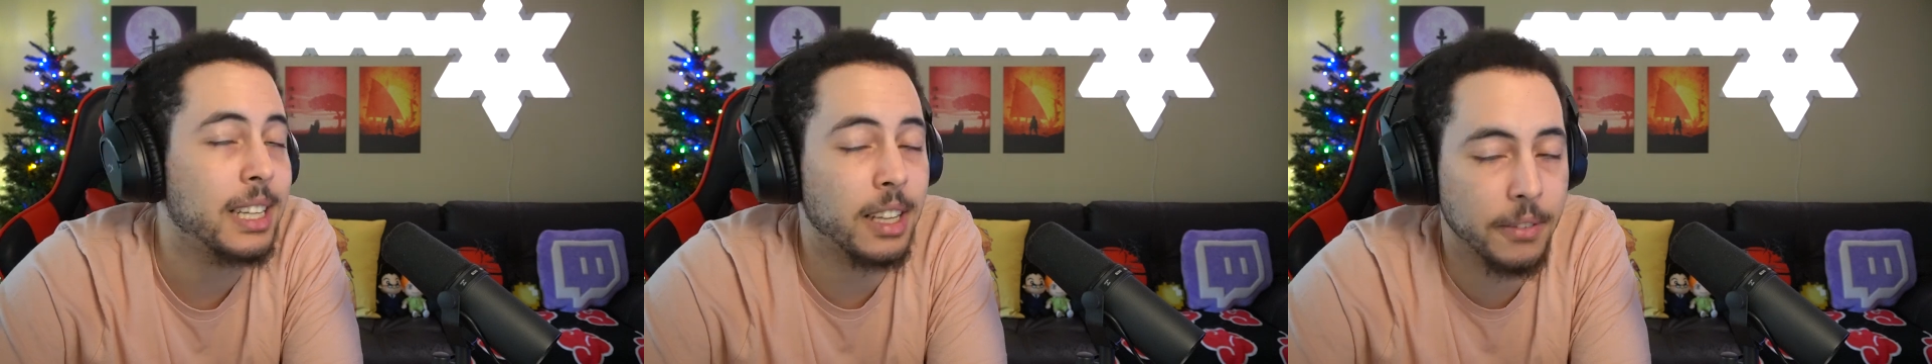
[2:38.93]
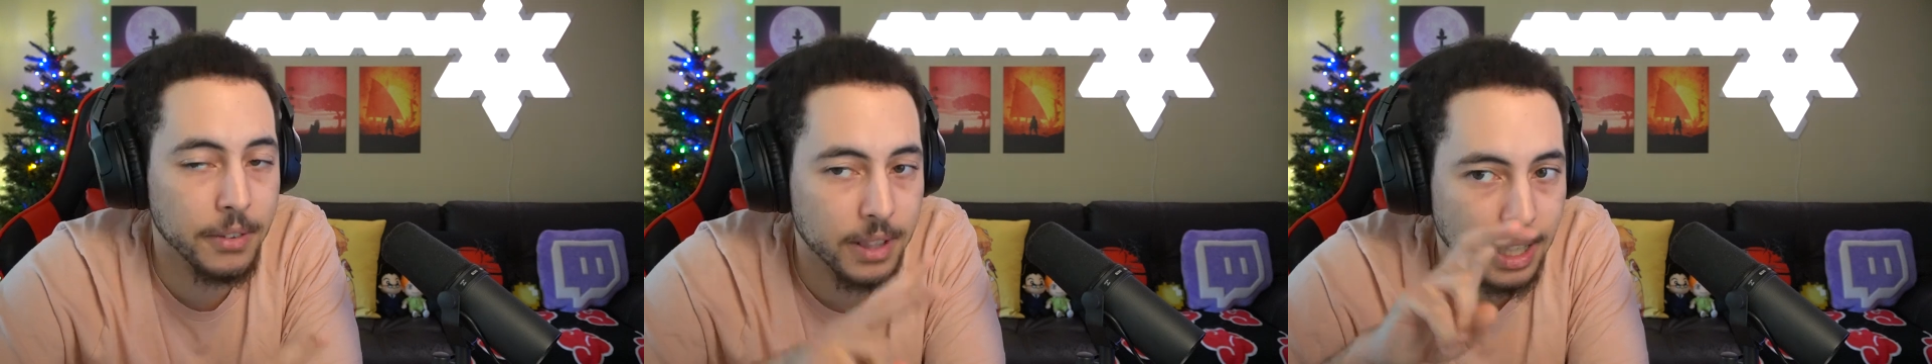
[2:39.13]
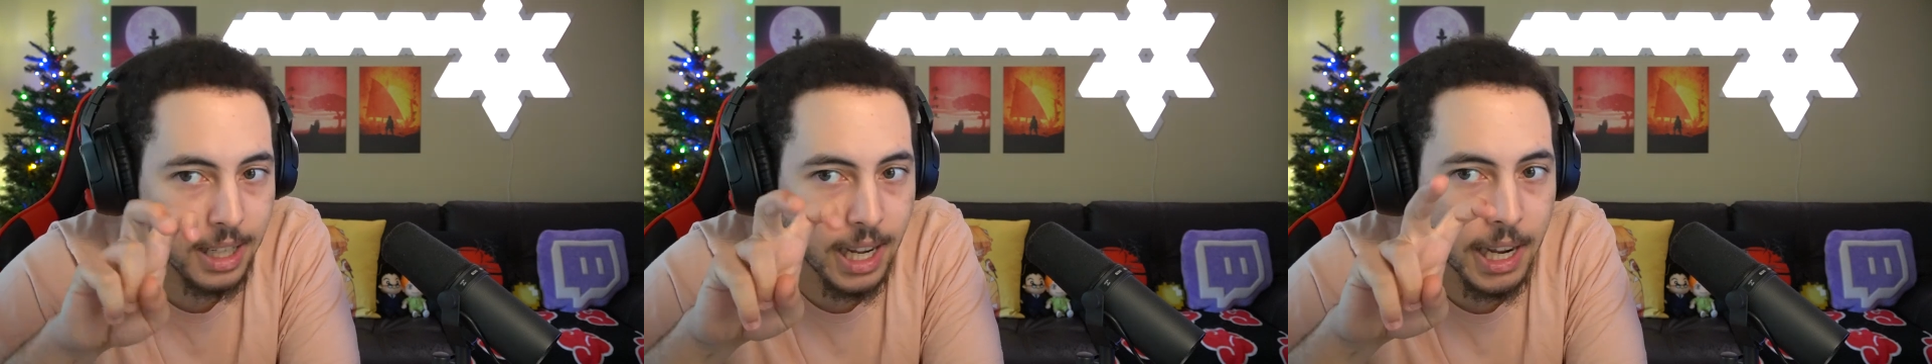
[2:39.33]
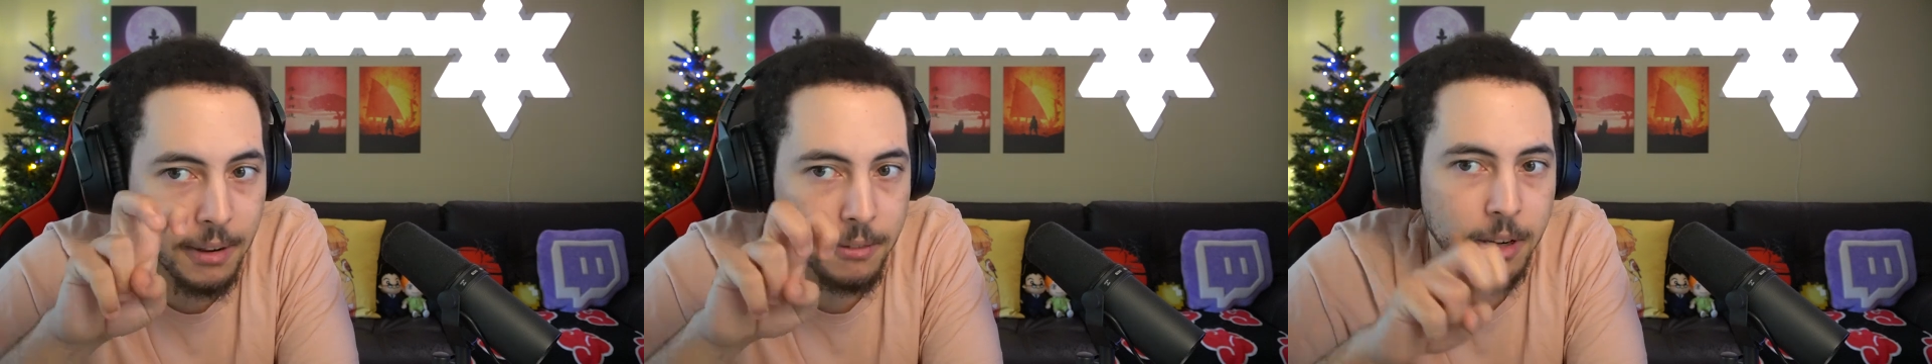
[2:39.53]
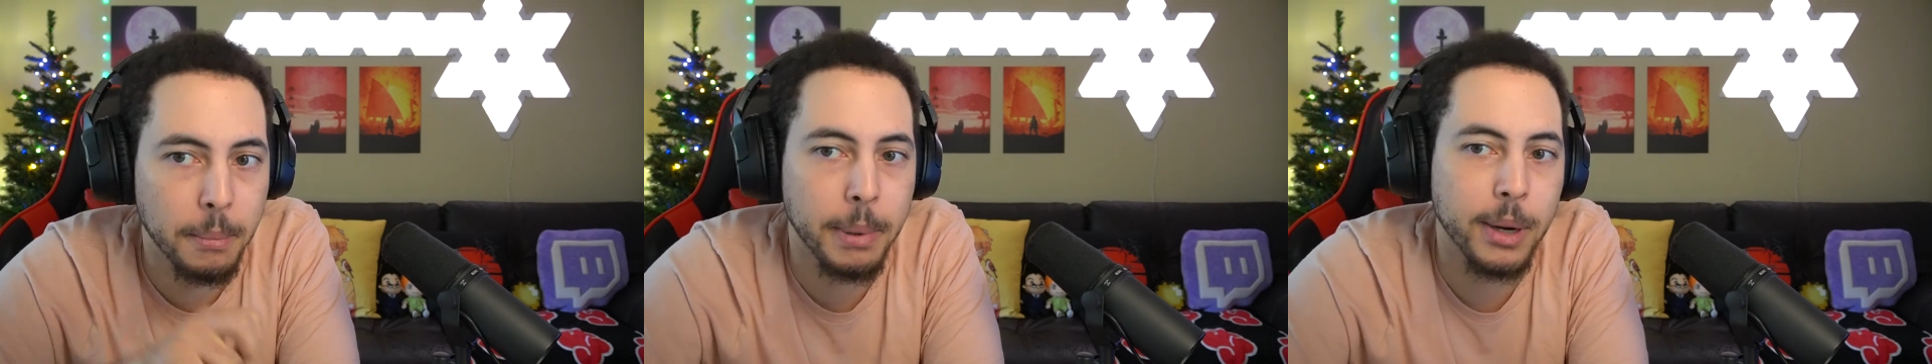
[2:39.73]
living the
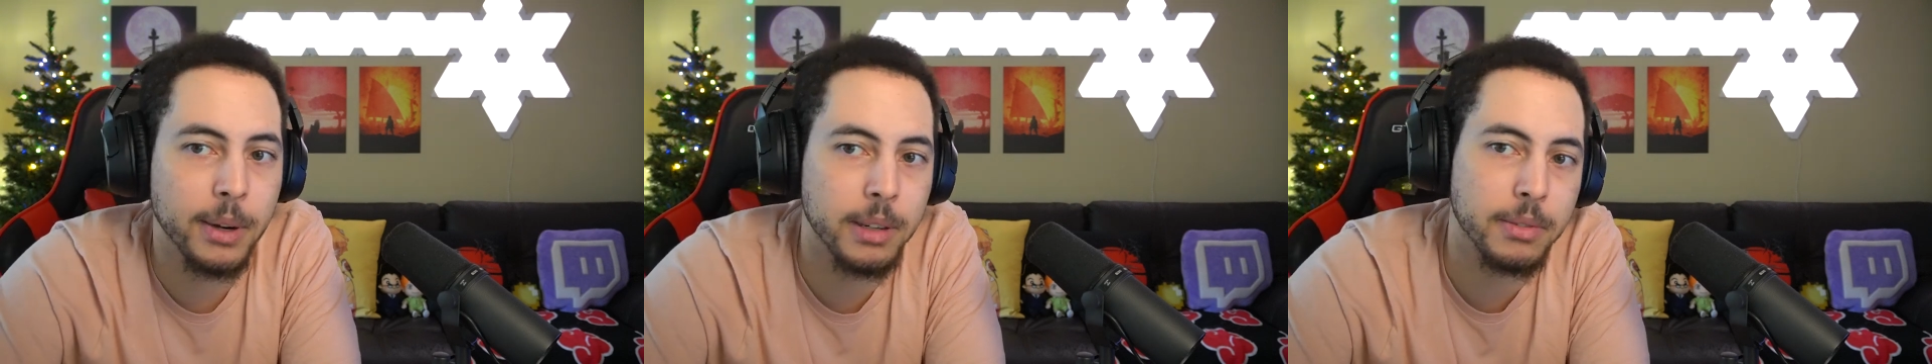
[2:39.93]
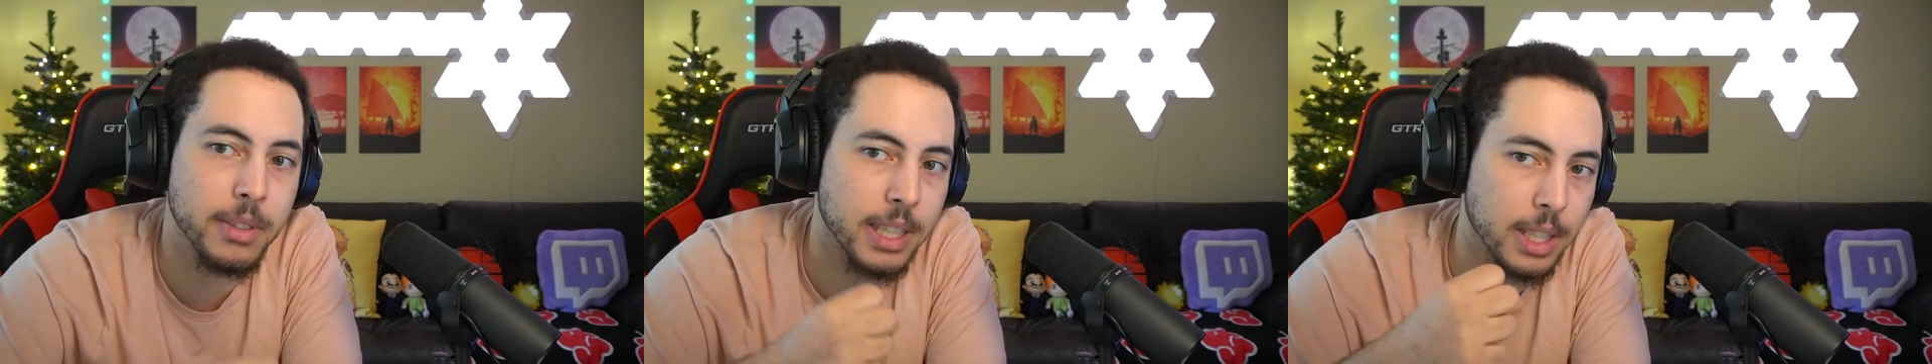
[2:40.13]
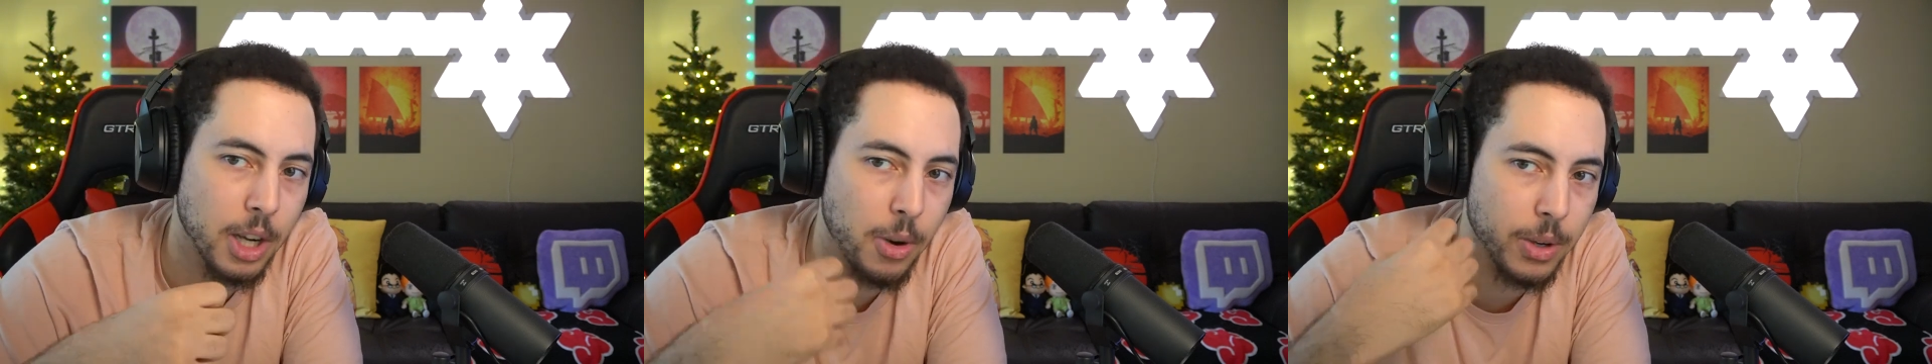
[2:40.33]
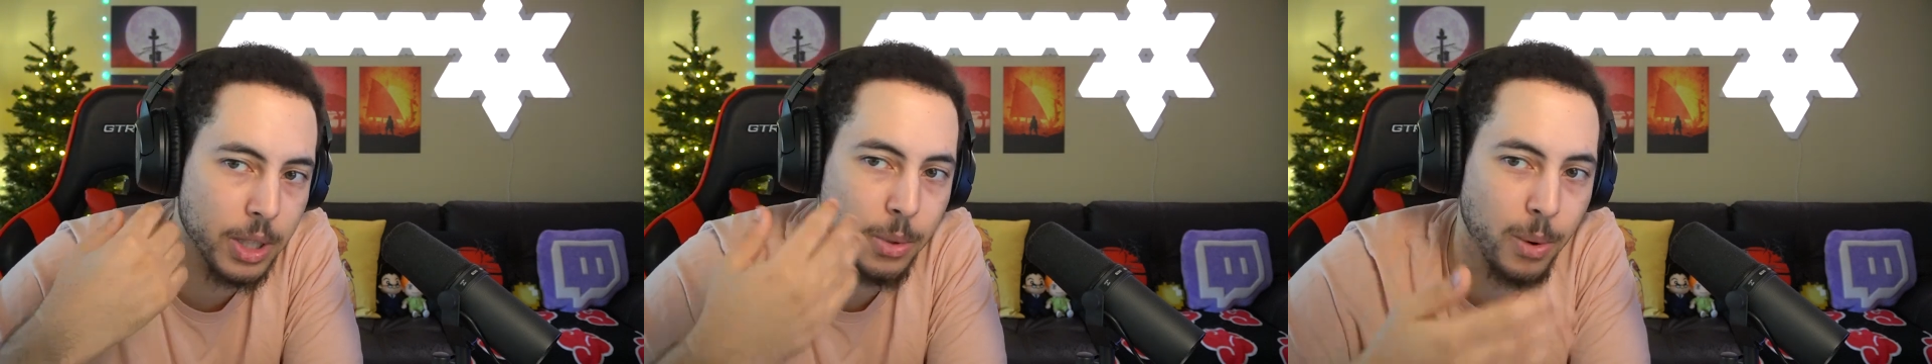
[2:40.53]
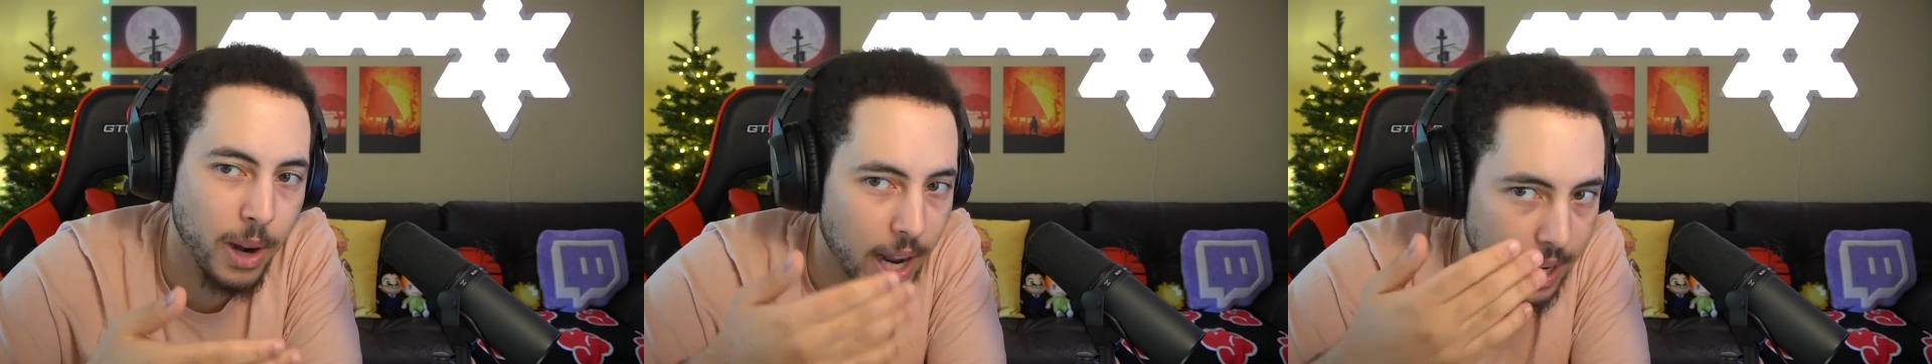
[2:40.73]
life comparatively to going
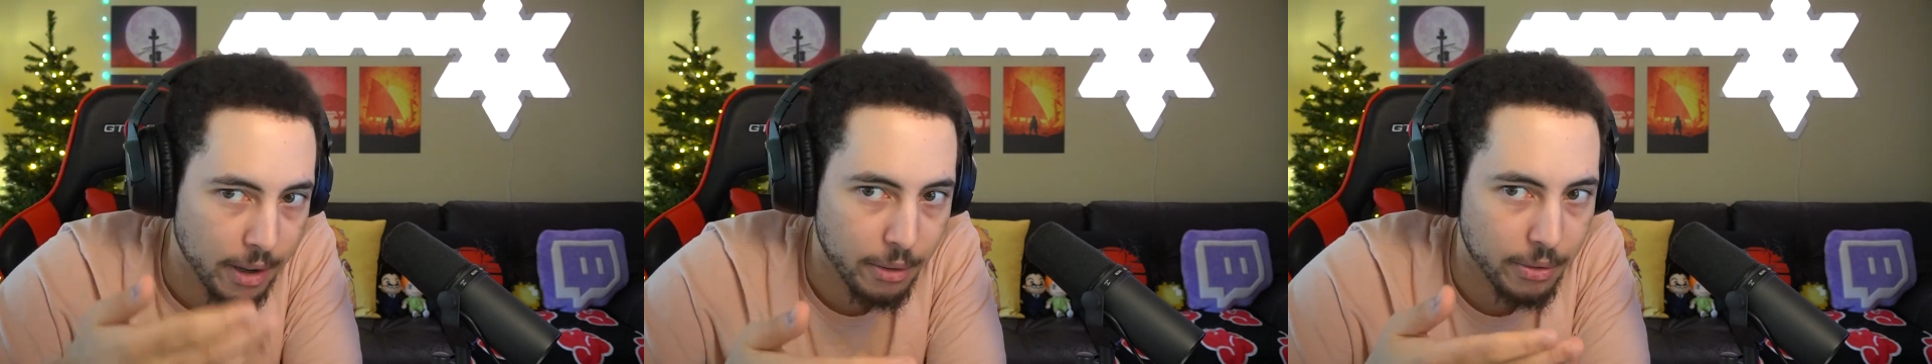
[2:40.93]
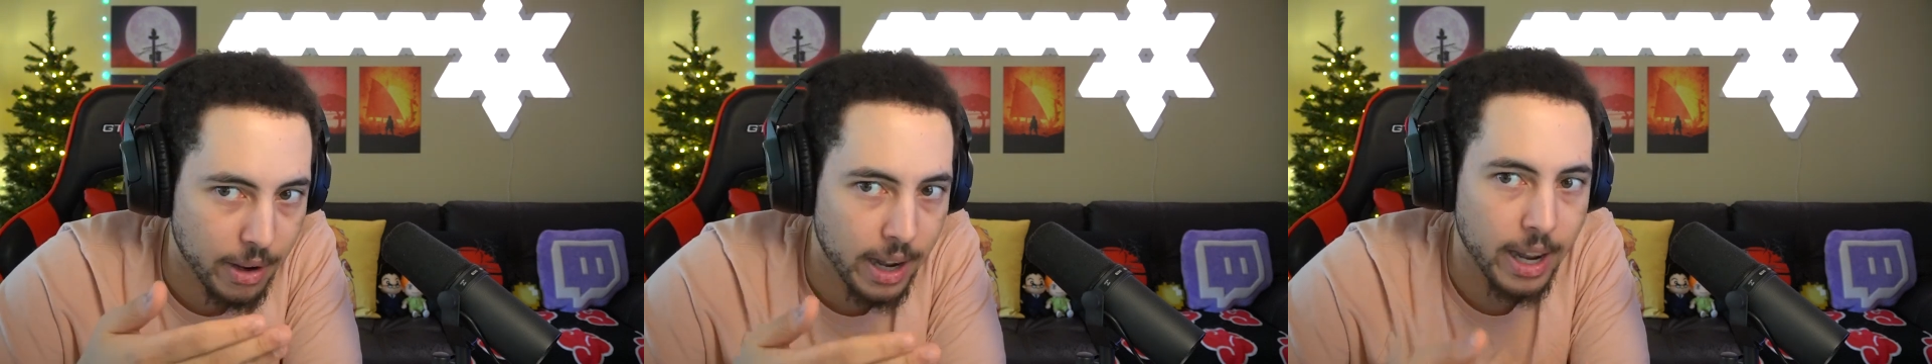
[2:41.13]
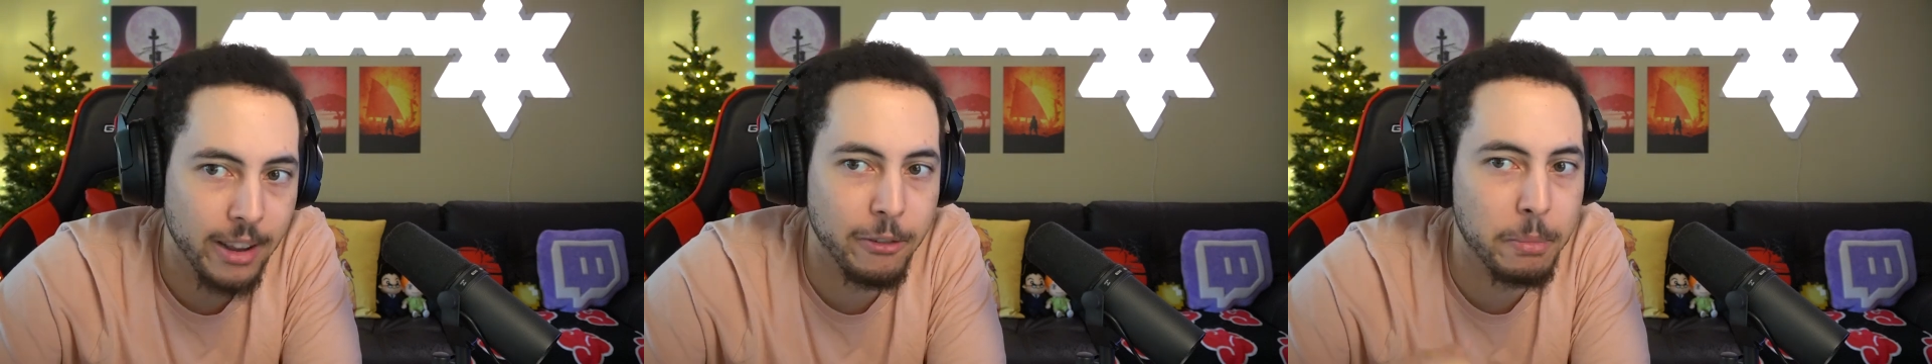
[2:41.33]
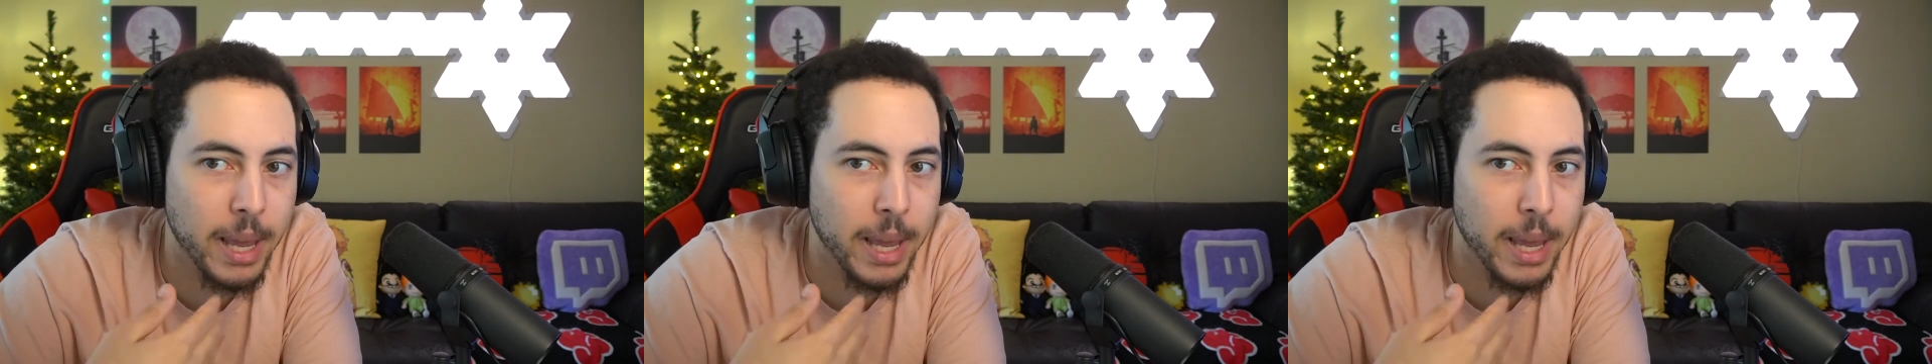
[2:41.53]
to a nine to five,